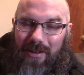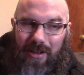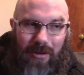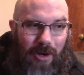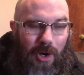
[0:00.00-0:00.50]
you
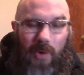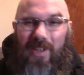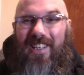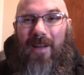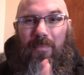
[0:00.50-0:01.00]
know?
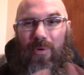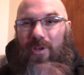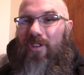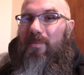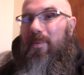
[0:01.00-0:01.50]
Read that
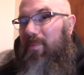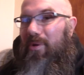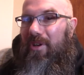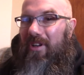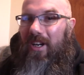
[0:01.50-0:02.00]
book you've been
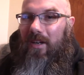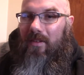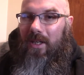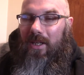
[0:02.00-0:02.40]
putting off.